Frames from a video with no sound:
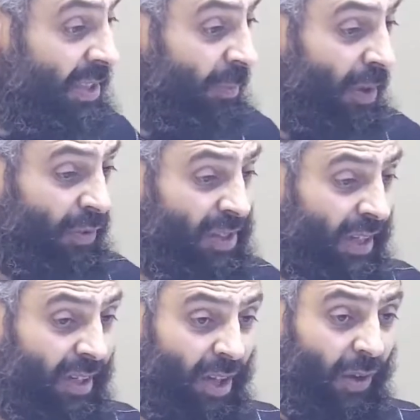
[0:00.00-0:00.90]
tells the Prophet
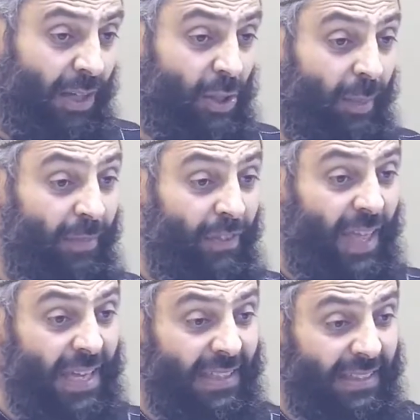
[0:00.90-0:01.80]
if
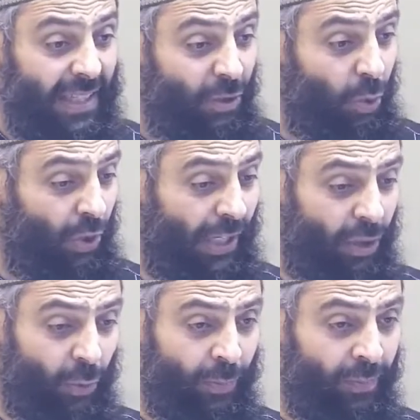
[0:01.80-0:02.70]
they intend to
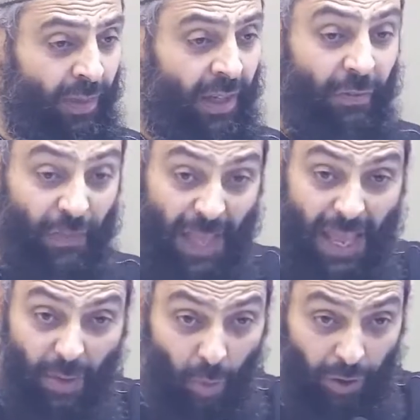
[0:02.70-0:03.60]
trick you, if
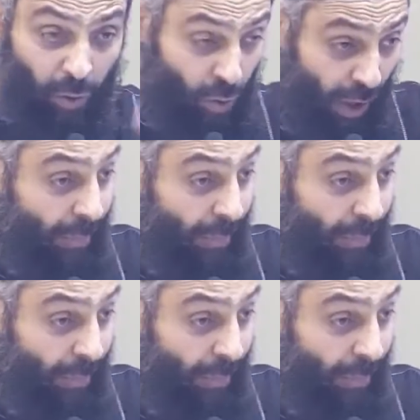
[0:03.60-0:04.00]
they want